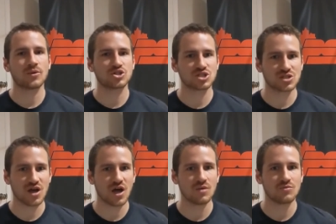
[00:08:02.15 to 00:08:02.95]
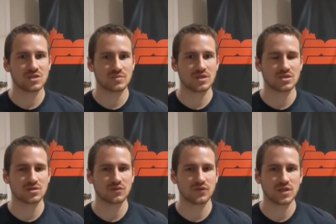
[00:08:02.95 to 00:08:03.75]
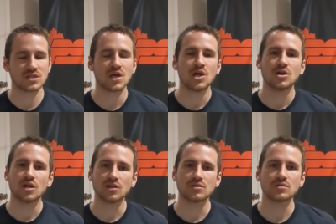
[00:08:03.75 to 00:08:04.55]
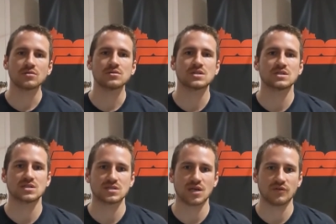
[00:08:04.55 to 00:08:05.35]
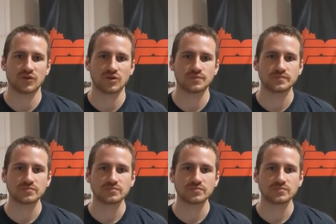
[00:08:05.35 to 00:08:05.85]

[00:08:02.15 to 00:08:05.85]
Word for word: much time we spent on our feet, not the total distance covered.